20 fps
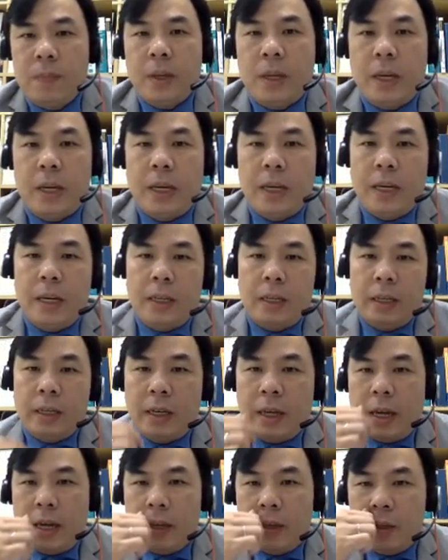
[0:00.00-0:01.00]
in
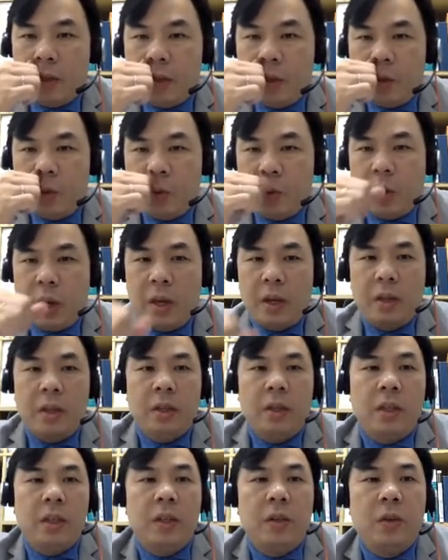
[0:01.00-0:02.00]
cases where the
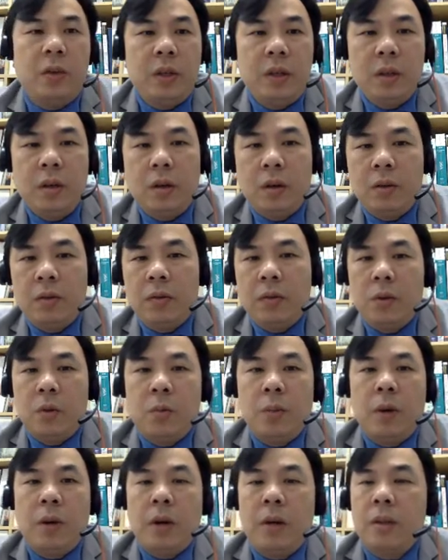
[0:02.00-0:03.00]
degree of
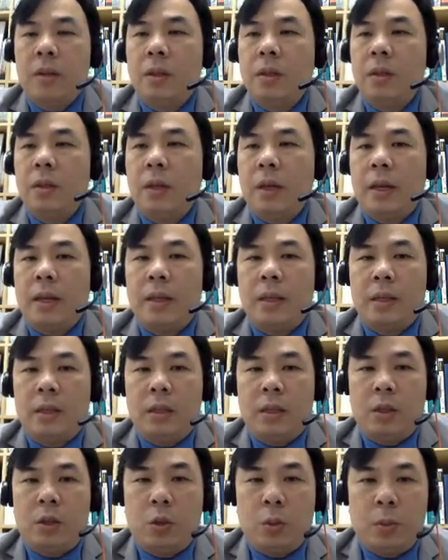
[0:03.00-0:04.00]
numerator and the
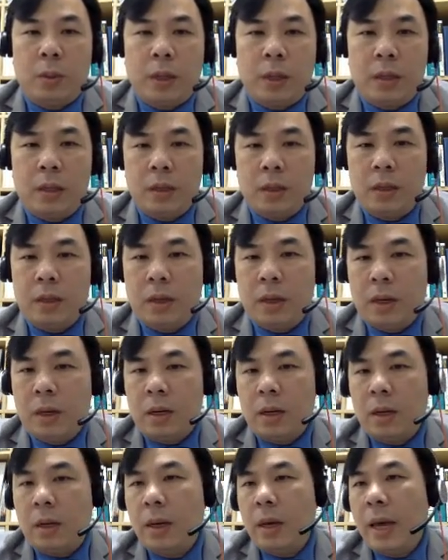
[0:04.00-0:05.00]
denominator
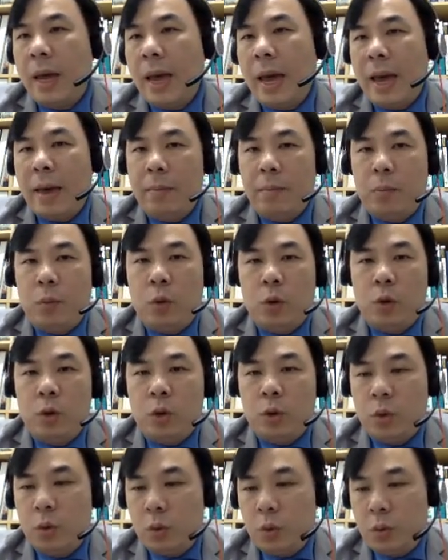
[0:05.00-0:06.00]
are at
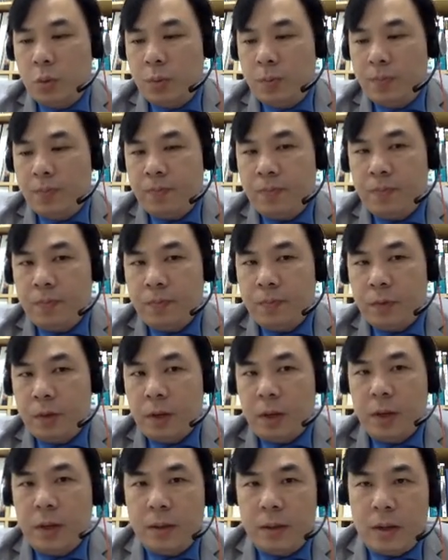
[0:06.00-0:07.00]
most 2.
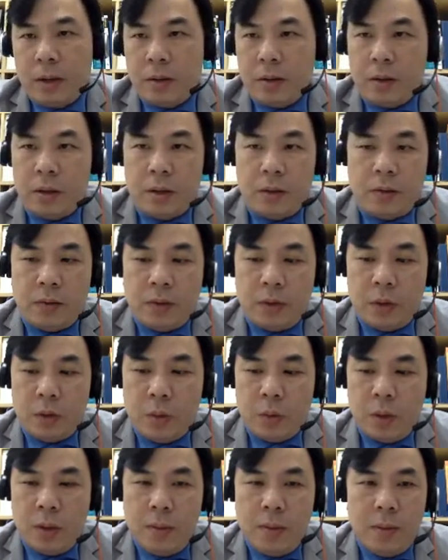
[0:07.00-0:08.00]
Right, now there's the first
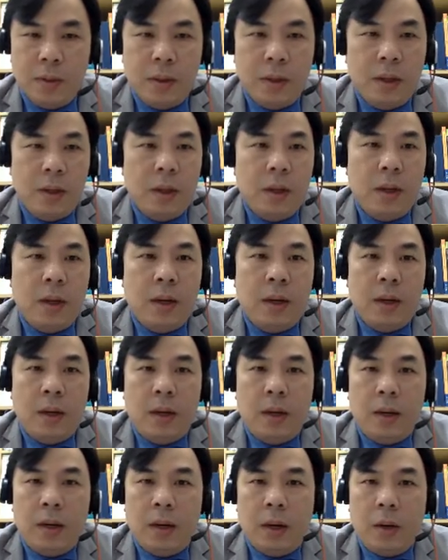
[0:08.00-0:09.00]
one.
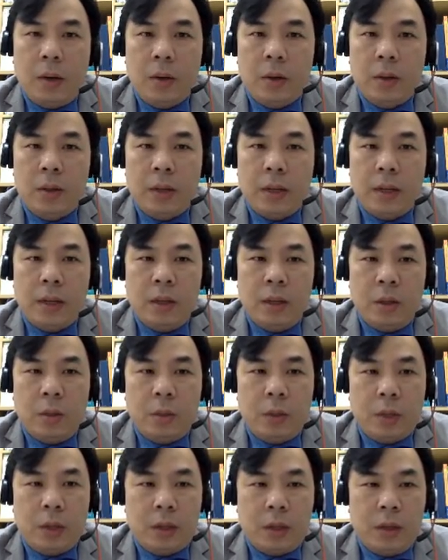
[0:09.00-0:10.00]
Our second
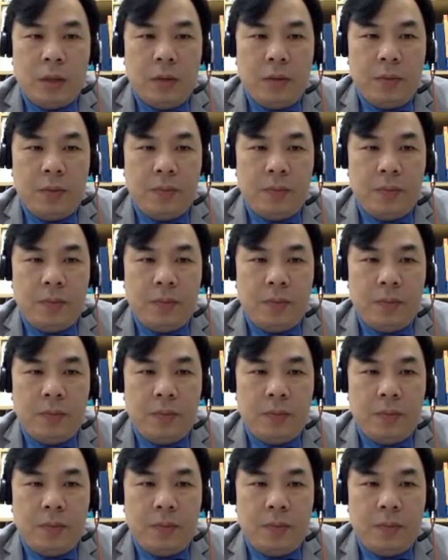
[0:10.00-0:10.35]
objective